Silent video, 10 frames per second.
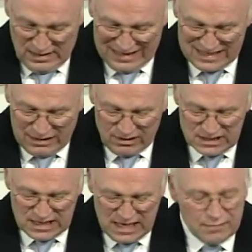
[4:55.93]
That's how
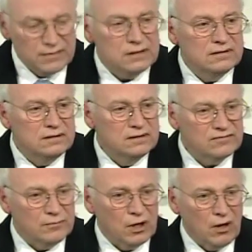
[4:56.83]
it seemed
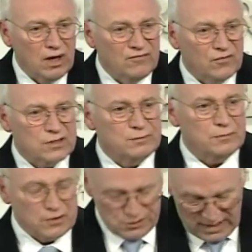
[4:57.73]
from a law
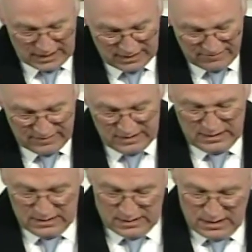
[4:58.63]
enforcement perspective.
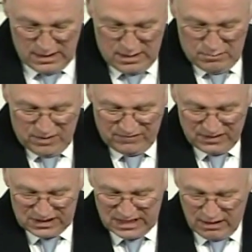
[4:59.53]
But for
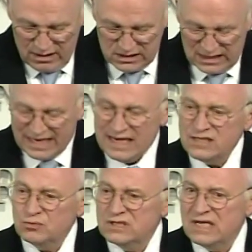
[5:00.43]
the terrorists, the
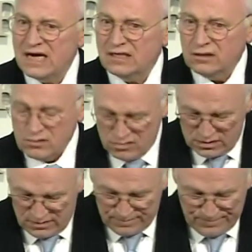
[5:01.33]
case was not
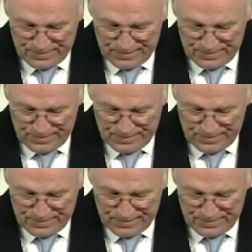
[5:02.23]
closed.